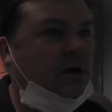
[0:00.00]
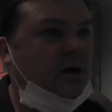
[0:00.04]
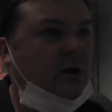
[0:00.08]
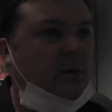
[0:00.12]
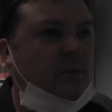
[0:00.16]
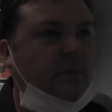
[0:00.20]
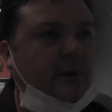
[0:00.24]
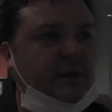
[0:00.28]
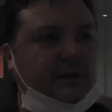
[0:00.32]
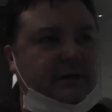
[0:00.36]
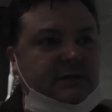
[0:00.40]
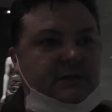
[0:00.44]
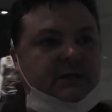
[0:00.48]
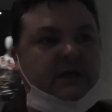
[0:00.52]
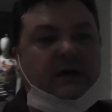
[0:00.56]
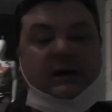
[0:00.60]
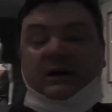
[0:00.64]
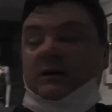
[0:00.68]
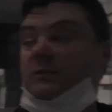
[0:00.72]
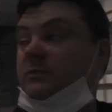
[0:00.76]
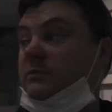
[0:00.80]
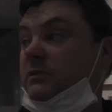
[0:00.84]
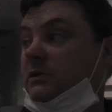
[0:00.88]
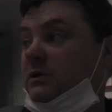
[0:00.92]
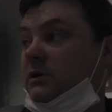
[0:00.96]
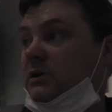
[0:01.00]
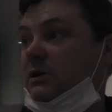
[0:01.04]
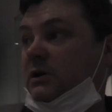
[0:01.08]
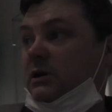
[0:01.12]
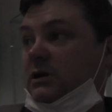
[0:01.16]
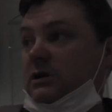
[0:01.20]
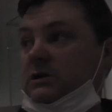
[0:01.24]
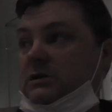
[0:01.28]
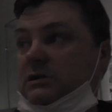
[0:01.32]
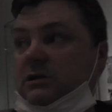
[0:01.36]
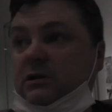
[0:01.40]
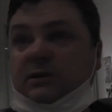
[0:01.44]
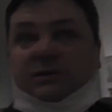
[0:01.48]
But
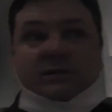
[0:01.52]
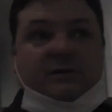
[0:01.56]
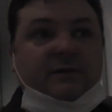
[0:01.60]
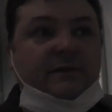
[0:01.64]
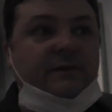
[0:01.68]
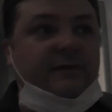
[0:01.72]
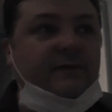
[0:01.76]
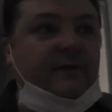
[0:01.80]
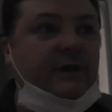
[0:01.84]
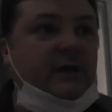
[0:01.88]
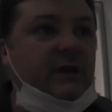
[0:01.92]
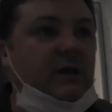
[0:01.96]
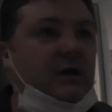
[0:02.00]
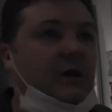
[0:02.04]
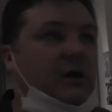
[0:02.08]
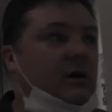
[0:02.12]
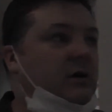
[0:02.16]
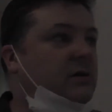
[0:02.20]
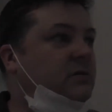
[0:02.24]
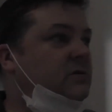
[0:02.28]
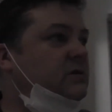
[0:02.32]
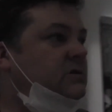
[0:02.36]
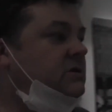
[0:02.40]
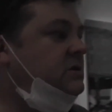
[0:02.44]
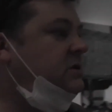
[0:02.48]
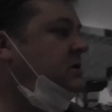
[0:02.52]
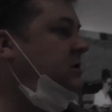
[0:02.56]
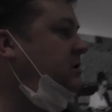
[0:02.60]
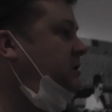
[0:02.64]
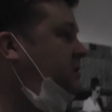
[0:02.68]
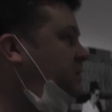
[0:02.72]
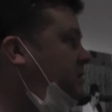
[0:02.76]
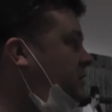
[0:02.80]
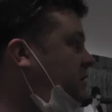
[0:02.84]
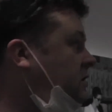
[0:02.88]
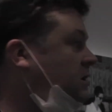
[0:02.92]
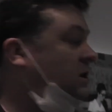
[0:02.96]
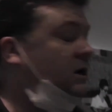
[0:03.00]
there's lots of videos
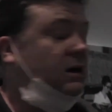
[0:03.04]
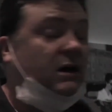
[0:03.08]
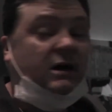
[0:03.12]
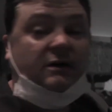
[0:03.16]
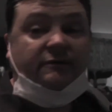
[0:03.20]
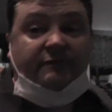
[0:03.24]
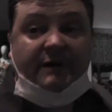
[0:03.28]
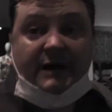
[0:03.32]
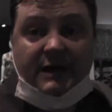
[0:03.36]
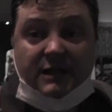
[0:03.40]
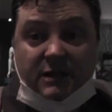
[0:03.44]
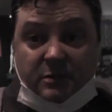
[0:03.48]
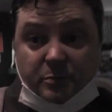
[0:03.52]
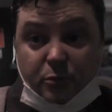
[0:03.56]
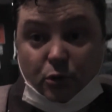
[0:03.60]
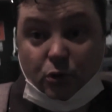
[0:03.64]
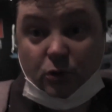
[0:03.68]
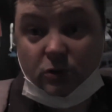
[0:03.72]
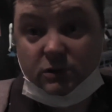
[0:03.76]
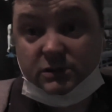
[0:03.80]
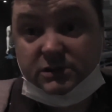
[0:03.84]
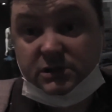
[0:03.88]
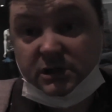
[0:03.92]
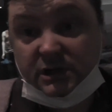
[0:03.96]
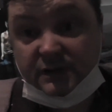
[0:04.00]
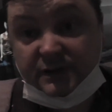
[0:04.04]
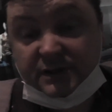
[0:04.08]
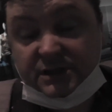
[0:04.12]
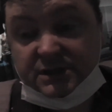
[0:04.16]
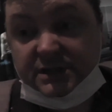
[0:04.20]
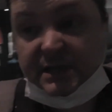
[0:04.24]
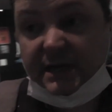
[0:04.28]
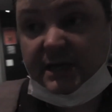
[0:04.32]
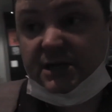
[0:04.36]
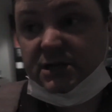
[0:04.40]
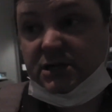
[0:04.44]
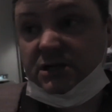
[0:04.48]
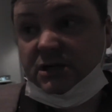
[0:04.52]
available also in this
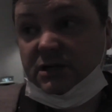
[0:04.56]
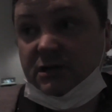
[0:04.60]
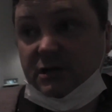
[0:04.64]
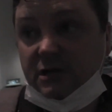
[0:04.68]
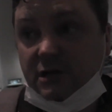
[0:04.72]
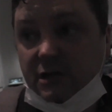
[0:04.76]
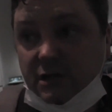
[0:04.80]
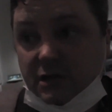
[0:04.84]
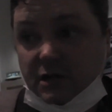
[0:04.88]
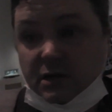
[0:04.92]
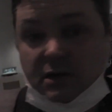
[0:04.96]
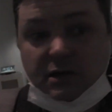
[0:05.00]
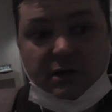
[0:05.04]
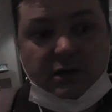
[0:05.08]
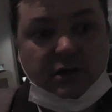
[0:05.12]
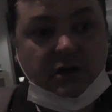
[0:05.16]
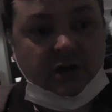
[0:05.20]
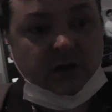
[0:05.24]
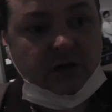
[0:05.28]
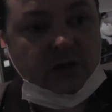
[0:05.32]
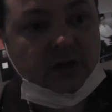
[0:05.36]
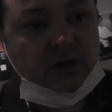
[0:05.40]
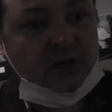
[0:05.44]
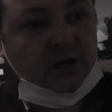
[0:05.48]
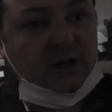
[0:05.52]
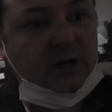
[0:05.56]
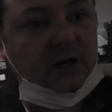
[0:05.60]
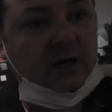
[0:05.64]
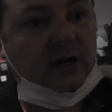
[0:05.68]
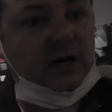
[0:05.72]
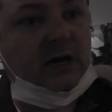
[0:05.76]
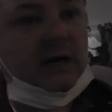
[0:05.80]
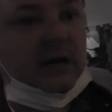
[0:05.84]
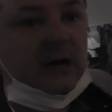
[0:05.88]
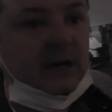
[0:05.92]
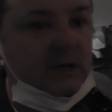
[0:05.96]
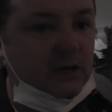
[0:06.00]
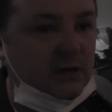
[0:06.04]
section.
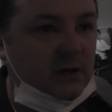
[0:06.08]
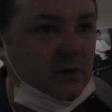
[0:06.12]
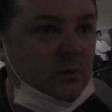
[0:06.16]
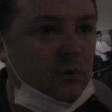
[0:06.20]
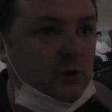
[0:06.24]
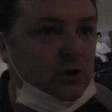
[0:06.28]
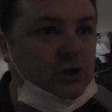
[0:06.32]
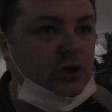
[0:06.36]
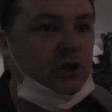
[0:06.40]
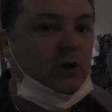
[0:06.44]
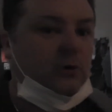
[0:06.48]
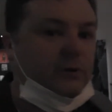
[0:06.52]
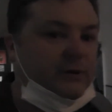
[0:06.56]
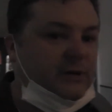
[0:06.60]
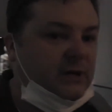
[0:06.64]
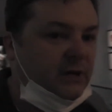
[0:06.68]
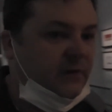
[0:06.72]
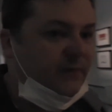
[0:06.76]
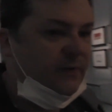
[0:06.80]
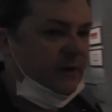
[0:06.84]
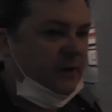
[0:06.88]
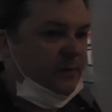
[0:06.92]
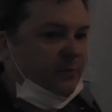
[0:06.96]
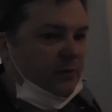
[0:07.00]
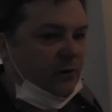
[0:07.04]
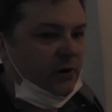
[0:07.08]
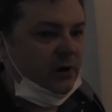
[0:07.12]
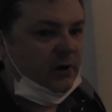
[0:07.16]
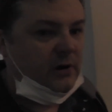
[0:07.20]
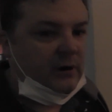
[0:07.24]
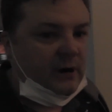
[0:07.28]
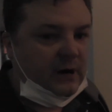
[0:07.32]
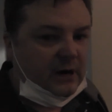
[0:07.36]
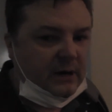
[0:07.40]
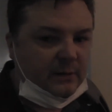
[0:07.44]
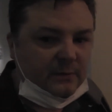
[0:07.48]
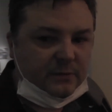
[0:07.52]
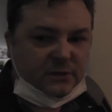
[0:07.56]
You can watch old TV
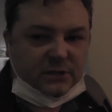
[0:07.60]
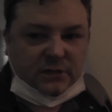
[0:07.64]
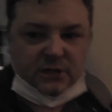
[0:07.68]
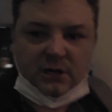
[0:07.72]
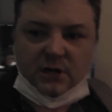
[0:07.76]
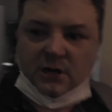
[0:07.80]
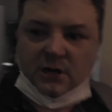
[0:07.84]
programs